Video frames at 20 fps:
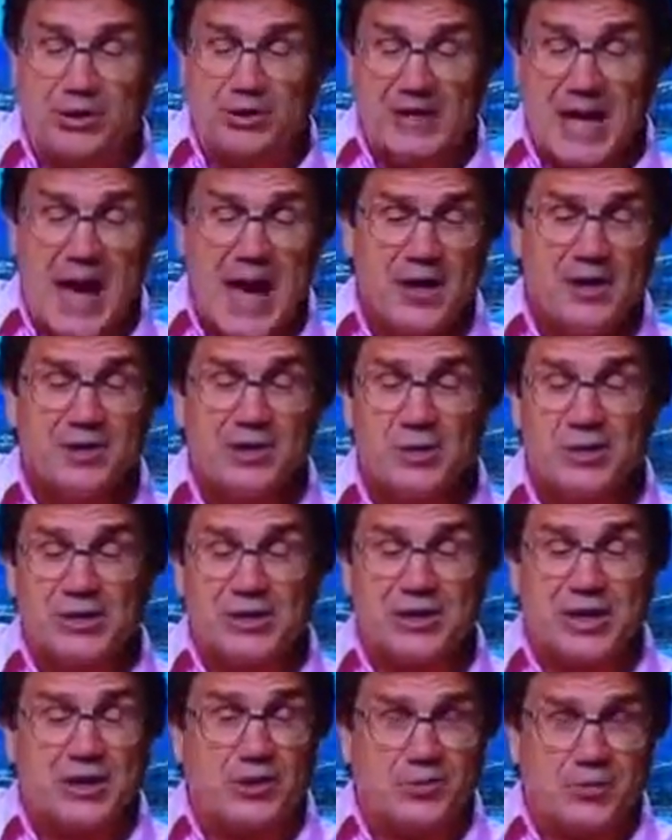Saturn, you
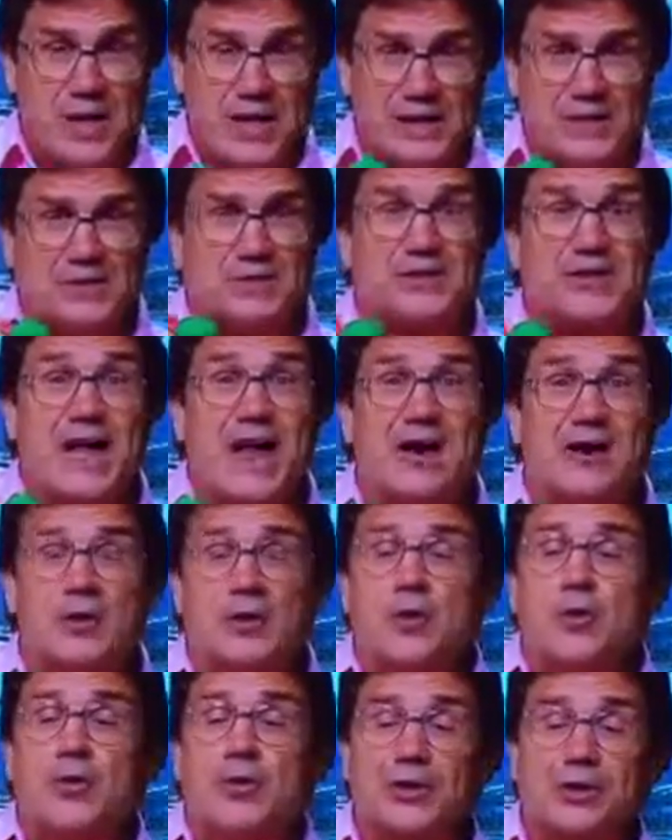can see the rings of Saturn
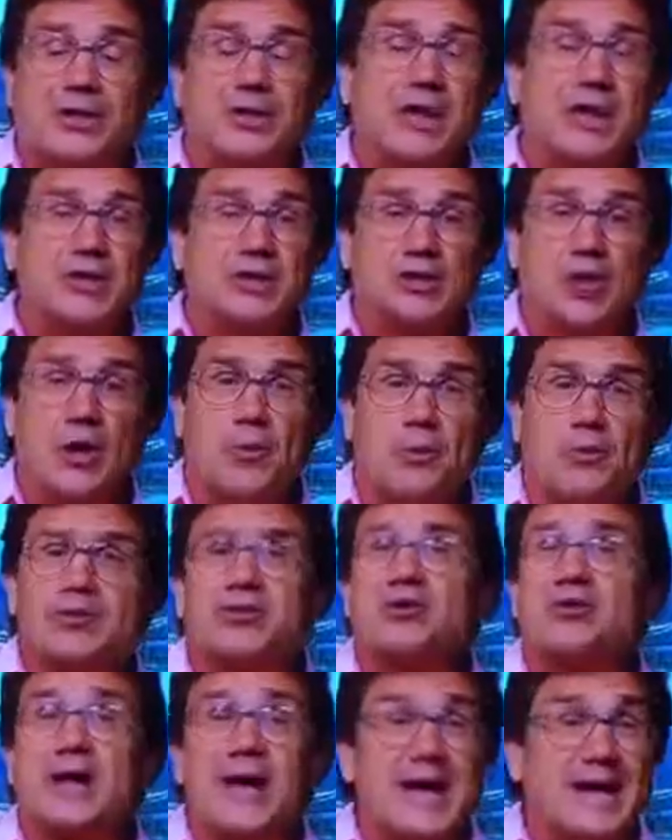with a telescope, which
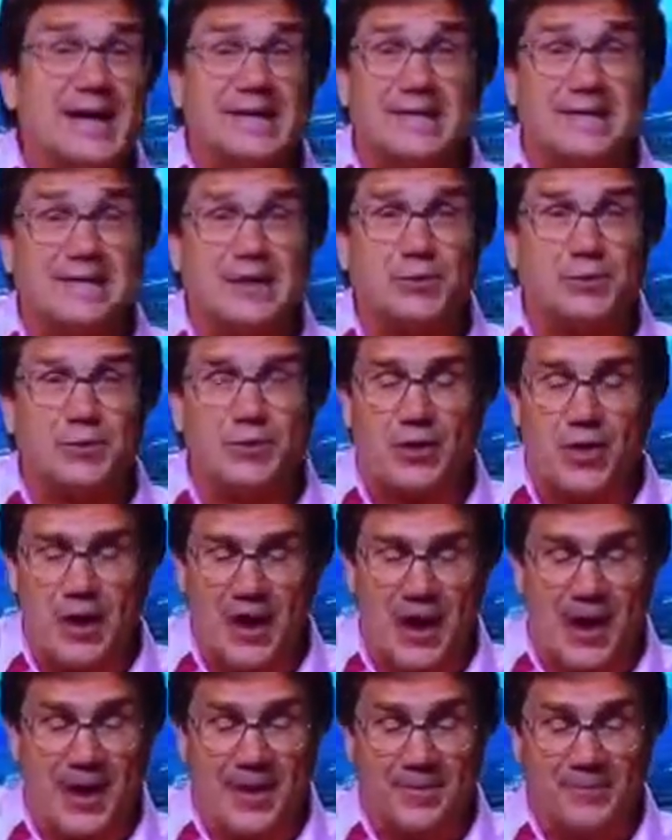you cannot see with your
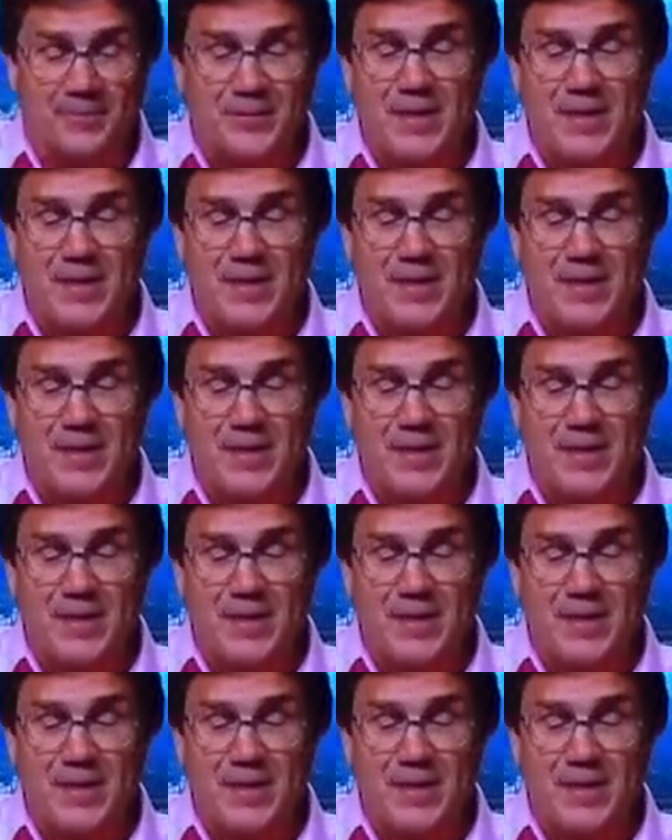eye.